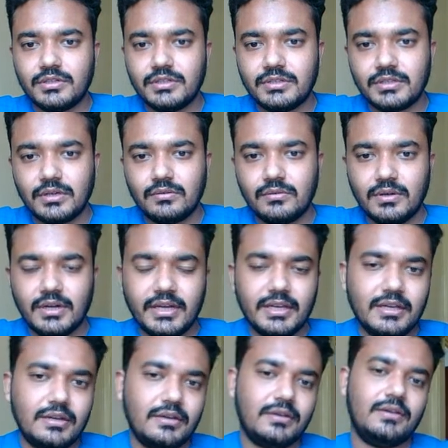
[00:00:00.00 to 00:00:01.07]
this out, like
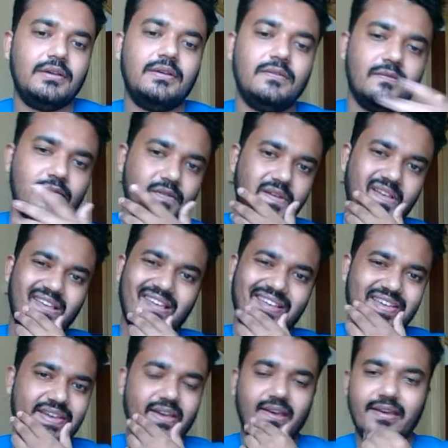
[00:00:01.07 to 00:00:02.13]

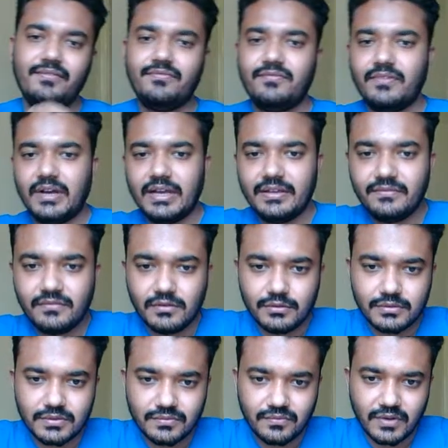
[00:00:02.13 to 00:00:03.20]
f5
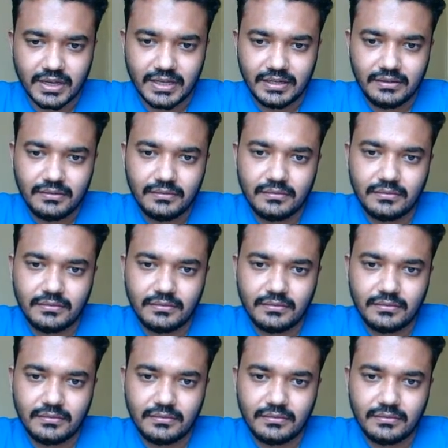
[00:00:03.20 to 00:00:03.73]
looks fine.